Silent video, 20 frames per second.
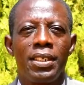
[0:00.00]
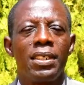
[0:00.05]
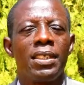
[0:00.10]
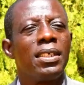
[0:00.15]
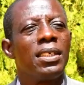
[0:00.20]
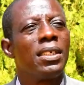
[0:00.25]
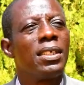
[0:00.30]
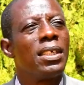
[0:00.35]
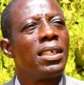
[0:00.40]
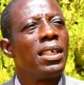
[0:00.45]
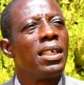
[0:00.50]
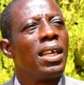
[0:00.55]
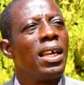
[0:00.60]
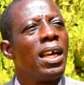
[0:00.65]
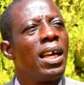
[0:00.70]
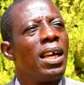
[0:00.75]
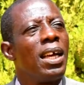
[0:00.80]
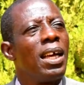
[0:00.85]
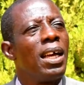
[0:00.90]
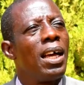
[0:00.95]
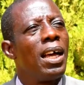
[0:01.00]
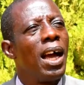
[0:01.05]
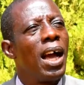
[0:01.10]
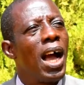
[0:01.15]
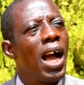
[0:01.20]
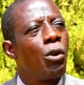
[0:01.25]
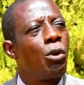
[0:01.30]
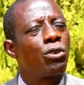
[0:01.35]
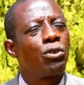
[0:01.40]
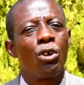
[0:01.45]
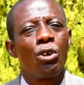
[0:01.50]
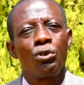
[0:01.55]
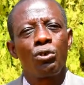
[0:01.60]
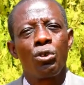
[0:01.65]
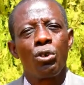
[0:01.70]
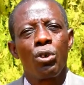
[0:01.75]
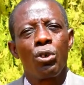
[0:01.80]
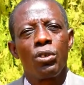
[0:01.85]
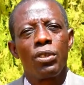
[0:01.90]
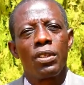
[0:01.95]
I was
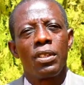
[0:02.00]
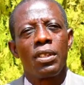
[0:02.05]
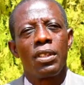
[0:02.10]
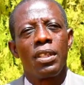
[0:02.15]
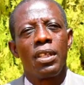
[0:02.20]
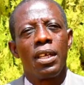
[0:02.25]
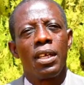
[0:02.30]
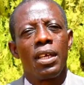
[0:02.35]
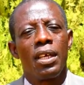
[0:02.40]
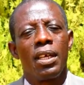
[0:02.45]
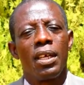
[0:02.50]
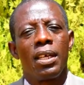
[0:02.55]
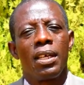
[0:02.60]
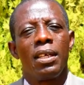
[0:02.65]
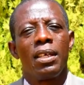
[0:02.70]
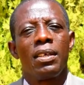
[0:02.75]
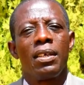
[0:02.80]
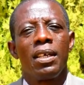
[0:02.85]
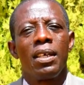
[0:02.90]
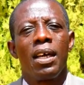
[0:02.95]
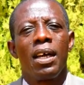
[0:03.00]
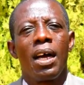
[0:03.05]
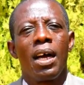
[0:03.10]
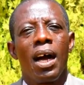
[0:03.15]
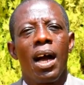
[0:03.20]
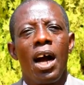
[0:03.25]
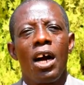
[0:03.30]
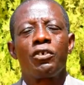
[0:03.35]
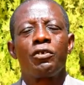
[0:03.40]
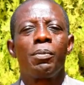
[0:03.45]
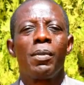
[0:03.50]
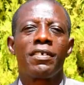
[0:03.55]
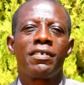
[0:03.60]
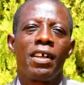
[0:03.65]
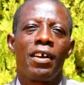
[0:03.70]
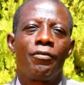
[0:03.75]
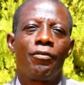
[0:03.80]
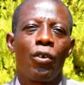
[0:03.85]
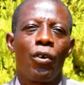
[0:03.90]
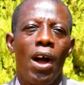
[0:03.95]
also the
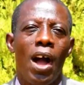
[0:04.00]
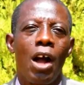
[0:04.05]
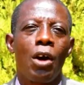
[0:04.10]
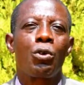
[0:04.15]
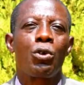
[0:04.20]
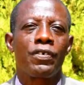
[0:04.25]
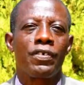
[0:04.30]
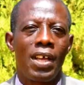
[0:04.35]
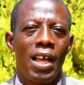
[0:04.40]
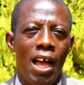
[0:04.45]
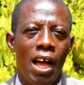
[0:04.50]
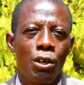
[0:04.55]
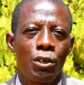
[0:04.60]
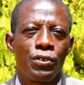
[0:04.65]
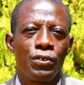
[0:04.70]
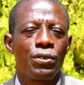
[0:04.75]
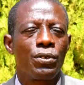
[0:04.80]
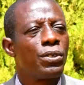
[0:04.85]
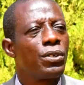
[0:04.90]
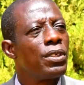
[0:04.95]
housemaster for Akosa House.